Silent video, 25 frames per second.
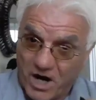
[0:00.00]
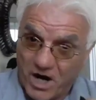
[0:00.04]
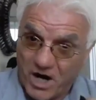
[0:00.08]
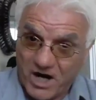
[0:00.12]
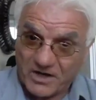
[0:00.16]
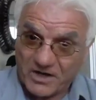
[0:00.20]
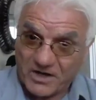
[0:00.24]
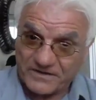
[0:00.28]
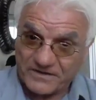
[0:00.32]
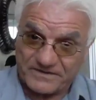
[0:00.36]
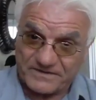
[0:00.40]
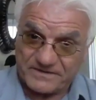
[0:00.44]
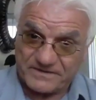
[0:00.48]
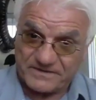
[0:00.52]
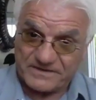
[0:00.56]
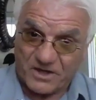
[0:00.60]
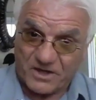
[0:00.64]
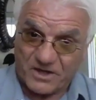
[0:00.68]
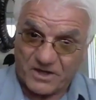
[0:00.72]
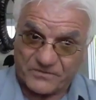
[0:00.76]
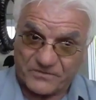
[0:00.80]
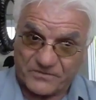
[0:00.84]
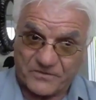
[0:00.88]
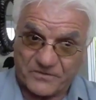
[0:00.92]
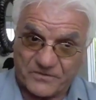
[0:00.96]
Part
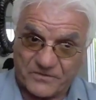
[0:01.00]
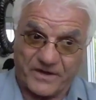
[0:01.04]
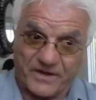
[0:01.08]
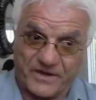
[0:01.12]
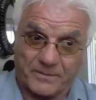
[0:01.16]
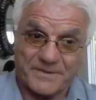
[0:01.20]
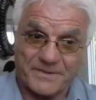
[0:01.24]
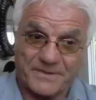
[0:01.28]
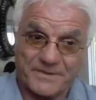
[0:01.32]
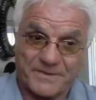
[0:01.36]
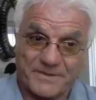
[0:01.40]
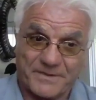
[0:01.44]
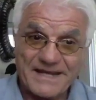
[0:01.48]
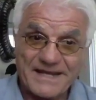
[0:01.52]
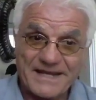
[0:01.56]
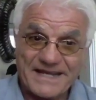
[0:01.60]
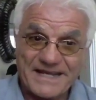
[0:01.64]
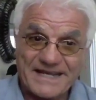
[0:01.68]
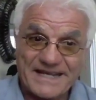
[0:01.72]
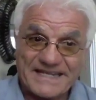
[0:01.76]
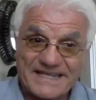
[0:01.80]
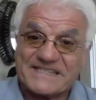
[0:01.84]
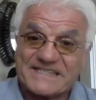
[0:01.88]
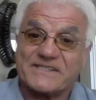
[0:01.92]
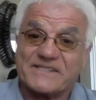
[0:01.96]
of the film
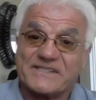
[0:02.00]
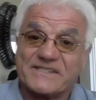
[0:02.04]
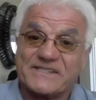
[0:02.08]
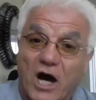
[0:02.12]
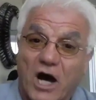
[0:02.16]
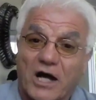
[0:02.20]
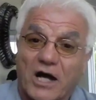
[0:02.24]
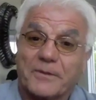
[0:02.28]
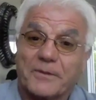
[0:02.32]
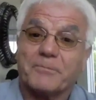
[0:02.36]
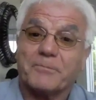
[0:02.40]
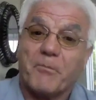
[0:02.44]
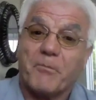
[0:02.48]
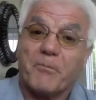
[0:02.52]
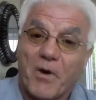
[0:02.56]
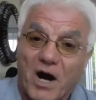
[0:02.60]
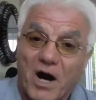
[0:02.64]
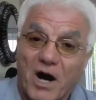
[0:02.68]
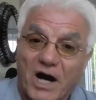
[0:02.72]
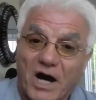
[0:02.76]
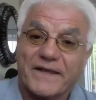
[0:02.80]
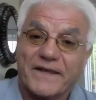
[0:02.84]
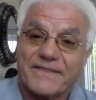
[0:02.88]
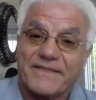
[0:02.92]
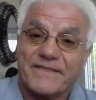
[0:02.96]
is done
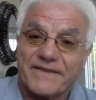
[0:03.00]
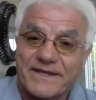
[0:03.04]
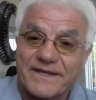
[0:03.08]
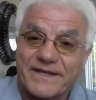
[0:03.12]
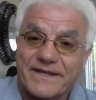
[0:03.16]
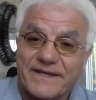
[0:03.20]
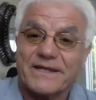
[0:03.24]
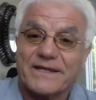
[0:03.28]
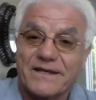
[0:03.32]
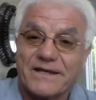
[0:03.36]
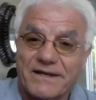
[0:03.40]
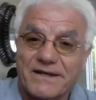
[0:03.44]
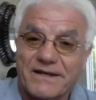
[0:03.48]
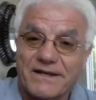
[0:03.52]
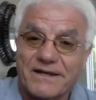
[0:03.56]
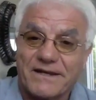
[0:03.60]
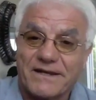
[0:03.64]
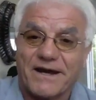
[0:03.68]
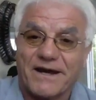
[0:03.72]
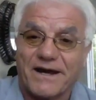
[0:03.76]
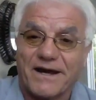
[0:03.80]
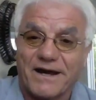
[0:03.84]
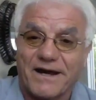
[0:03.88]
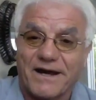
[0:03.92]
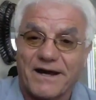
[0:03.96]
by the
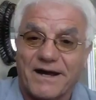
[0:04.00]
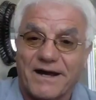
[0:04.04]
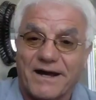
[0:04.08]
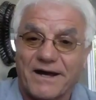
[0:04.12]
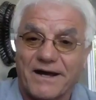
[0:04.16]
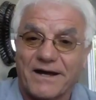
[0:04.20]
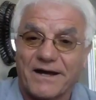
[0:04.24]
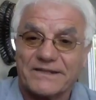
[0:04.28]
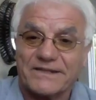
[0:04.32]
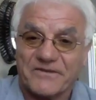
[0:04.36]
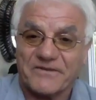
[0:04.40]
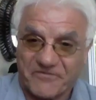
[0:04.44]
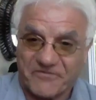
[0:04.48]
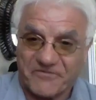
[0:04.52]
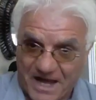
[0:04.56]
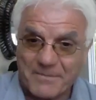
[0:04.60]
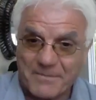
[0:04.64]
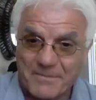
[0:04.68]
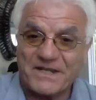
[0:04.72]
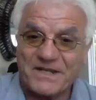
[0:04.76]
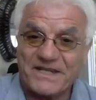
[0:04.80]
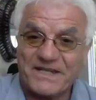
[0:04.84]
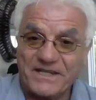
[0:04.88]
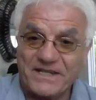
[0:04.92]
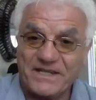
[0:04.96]

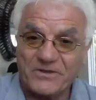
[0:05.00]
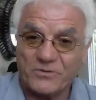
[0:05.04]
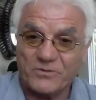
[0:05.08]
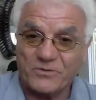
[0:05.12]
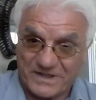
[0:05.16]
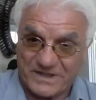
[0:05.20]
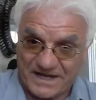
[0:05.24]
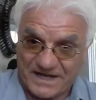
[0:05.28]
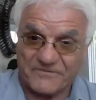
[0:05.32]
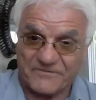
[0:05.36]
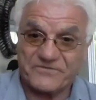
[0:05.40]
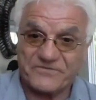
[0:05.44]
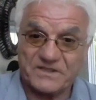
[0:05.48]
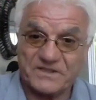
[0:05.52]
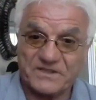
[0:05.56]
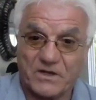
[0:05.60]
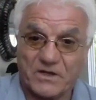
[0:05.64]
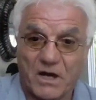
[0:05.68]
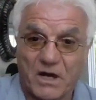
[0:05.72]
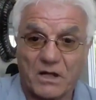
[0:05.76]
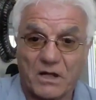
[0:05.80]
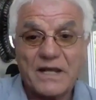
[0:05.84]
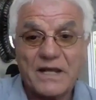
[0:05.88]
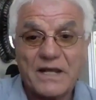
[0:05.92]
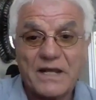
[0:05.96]
family who left
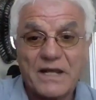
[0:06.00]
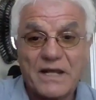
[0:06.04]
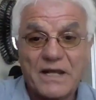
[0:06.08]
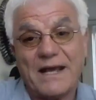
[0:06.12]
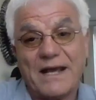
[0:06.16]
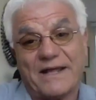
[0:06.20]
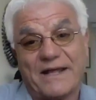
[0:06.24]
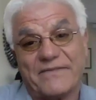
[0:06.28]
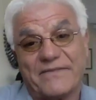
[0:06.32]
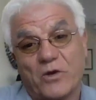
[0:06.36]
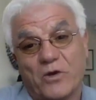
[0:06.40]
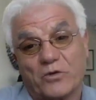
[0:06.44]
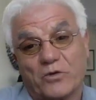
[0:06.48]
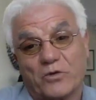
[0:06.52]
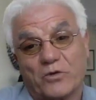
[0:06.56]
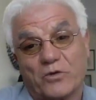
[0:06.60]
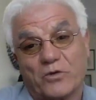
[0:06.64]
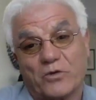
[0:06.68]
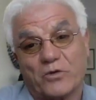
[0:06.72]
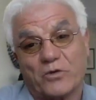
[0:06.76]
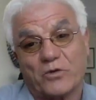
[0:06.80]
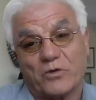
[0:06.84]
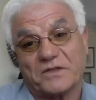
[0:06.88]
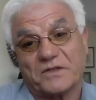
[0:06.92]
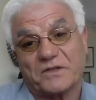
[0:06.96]
Iran, and the other
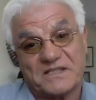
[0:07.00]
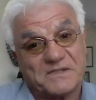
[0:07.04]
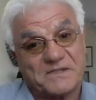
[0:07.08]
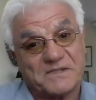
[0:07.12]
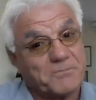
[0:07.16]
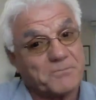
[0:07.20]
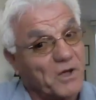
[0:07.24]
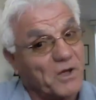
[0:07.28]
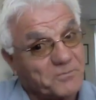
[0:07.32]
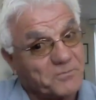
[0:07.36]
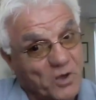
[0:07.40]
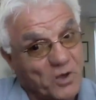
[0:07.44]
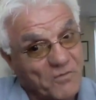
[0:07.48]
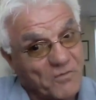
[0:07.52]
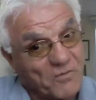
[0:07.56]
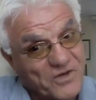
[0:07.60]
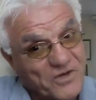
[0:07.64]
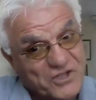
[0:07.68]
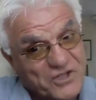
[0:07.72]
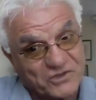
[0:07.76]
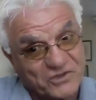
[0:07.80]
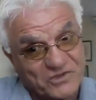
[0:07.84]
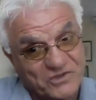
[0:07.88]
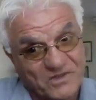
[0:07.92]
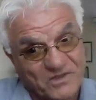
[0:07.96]
part is by
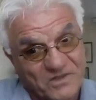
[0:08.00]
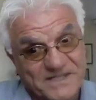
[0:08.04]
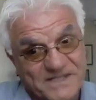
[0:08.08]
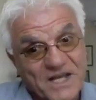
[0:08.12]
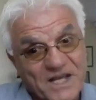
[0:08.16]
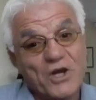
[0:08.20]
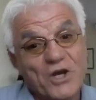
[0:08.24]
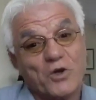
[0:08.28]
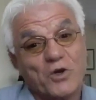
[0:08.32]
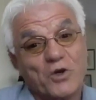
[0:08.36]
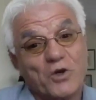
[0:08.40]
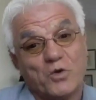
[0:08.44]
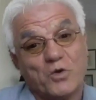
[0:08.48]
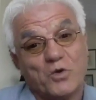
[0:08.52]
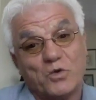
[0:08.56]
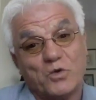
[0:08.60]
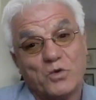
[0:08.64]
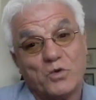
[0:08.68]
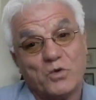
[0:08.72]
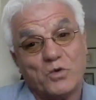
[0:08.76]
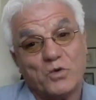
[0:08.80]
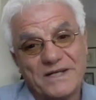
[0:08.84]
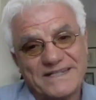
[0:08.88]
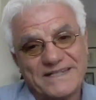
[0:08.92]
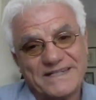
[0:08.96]
professionals
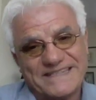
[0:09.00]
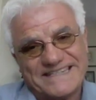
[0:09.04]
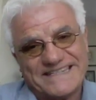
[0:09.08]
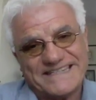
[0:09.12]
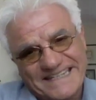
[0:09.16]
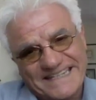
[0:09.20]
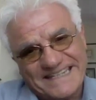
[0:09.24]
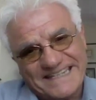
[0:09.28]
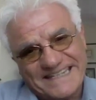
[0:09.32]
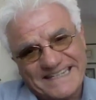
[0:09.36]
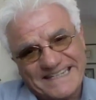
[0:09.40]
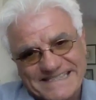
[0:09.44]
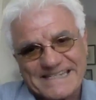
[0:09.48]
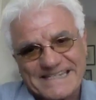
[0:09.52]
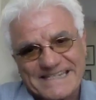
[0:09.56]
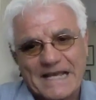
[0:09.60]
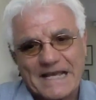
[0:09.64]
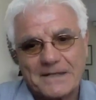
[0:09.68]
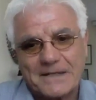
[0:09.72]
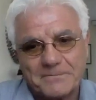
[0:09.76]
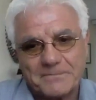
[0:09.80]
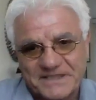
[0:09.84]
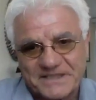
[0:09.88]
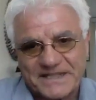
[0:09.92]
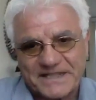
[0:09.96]
who did the
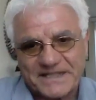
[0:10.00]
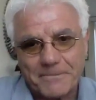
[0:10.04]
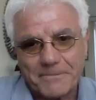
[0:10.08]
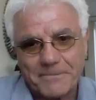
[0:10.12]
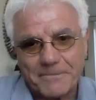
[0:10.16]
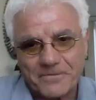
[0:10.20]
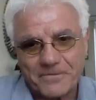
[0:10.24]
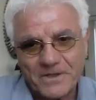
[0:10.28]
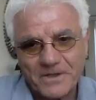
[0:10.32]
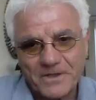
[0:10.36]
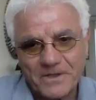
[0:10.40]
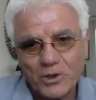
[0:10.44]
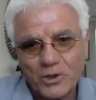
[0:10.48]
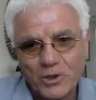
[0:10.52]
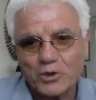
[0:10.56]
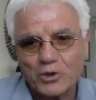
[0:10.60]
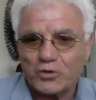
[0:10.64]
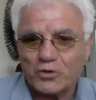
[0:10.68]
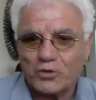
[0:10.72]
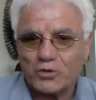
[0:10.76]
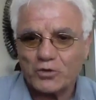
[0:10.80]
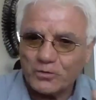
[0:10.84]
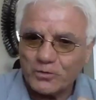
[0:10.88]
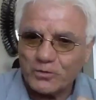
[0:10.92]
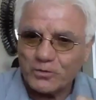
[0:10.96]
same trip
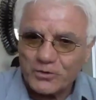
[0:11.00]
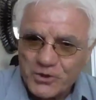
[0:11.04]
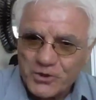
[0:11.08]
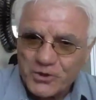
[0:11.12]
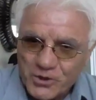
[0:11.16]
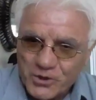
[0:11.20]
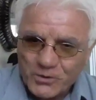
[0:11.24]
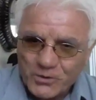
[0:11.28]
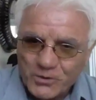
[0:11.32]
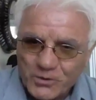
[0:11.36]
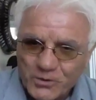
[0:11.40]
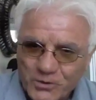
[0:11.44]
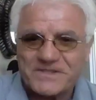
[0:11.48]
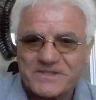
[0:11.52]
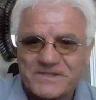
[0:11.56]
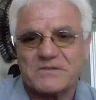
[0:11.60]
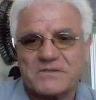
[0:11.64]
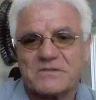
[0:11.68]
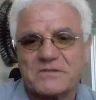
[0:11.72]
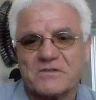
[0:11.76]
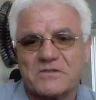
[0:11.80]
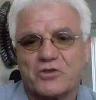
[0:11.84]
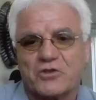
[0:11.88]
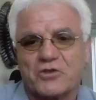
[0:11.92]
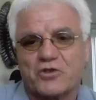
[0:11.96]
to shoot
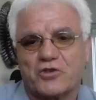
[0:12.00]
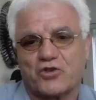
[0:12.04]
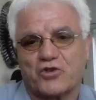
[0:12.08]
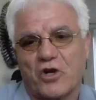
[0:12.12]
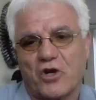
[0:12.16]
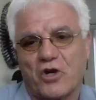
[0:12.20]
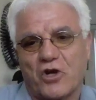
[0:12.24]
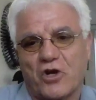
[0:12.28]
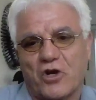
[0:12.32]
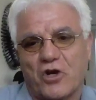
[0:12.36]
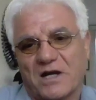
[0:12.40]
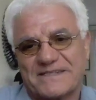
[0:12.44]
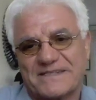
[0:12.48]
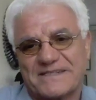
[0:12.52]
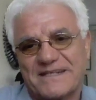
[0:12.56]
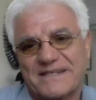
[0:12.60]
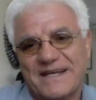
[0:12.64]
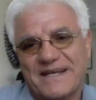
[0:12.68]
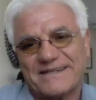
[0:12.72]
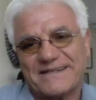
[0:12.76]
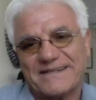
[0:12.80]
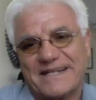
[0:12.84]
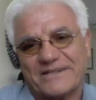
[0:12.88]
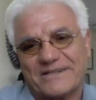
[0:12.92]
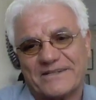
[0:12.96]
the
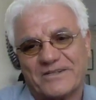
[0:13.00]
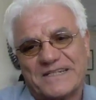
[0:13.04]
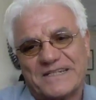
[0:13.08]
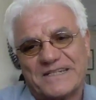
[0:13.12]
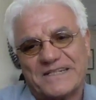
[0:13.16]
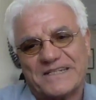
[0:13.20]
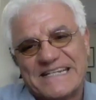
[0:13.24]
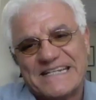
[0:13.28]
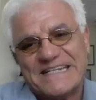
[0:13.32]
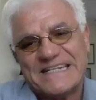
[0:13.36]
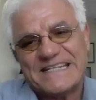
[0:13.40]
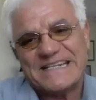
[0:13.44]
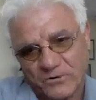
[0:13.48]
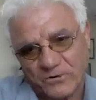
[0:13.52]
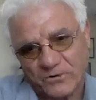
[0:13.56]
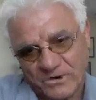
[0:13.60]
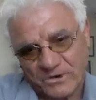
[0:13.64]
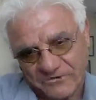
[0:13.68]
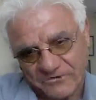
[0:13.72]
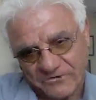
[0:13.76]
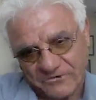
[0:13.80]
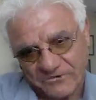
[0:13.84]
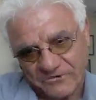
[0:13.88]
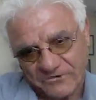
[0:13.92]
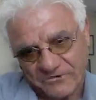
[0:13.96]
shots that I needed
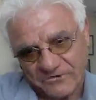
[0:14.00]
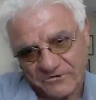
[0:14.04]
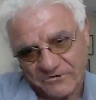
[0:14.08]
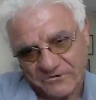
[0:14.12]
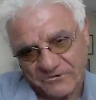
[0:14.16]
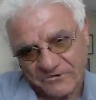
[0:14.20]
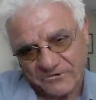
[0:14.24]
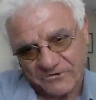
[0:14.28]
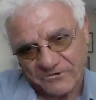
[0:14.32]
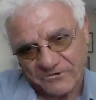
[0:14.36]
for the film.